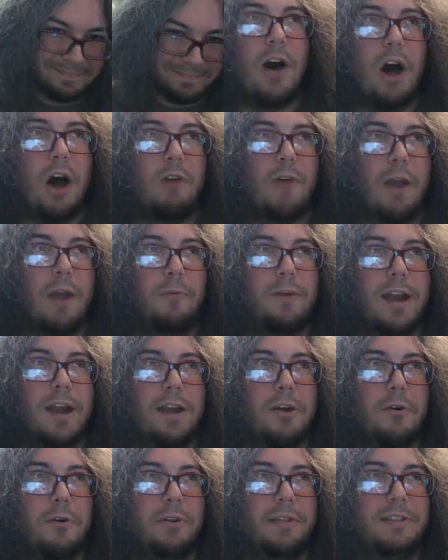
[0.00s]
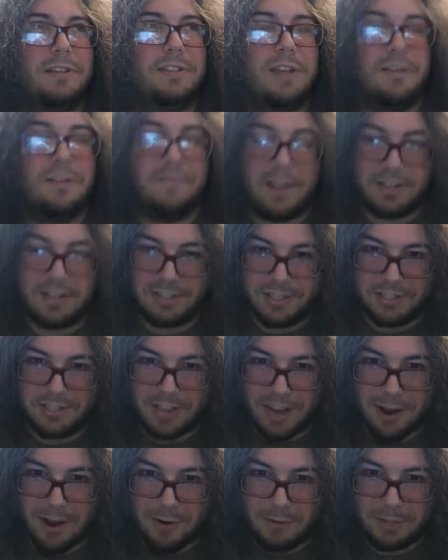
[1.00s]
Alright, when I go to these conventions,
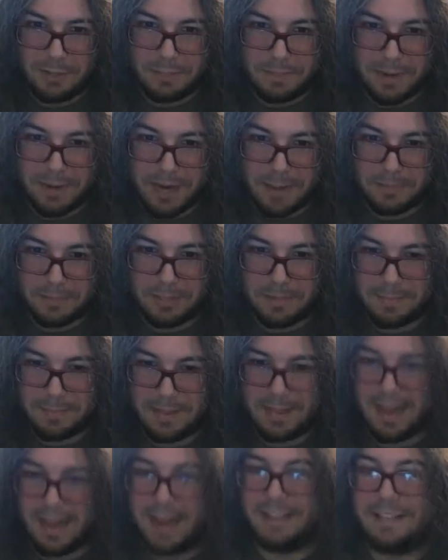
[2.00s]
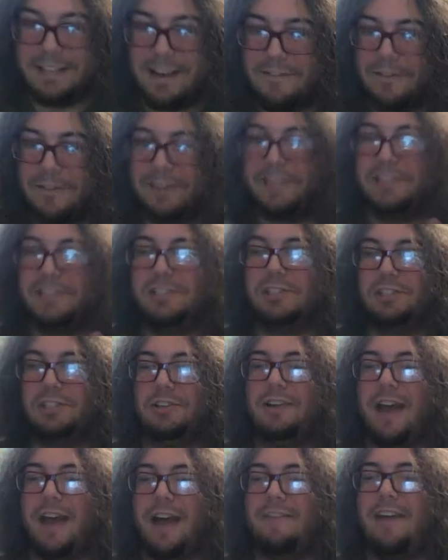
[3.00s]
I always pick up something that I definitely
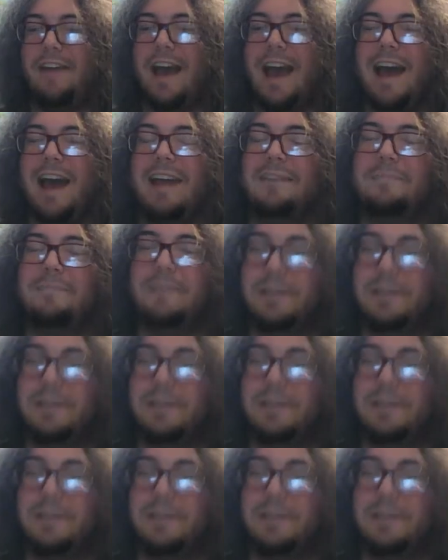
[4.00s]
should have had,